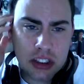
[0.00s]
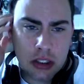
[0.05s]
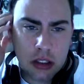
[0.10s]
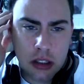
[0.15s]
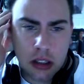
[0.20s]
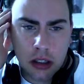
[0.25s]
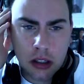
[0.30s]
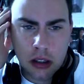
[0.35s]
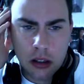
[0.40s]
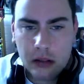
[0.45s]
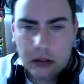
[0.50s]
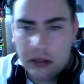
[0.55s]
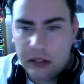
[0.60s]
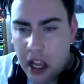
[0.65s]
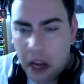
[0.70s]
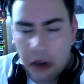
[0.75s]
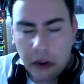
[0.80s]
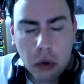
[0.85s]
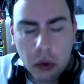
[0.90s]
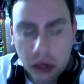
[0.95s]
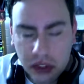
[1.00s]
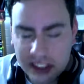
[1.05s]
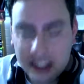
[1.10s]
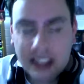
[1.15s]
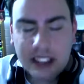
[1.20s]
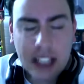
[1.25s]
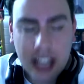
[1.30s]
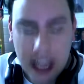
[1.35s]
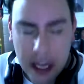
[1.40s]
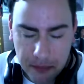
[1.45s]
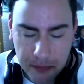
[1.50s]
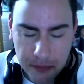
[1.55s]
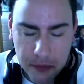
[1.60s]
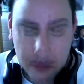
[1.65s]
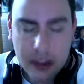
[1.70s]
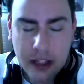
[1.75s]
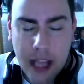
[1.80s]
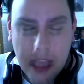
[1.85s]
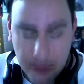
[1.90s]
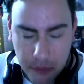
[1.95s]
how it all just
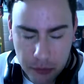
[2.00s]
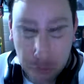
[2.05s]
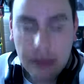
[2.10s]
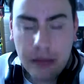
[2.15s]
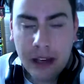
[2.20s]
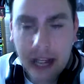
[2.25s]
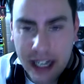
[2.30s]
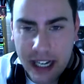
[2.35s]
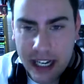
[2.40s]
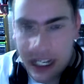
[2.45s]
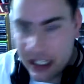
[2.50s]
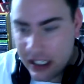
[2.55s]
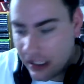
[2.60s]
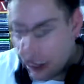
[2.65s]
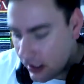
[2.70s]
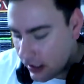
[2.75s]
kept repeating.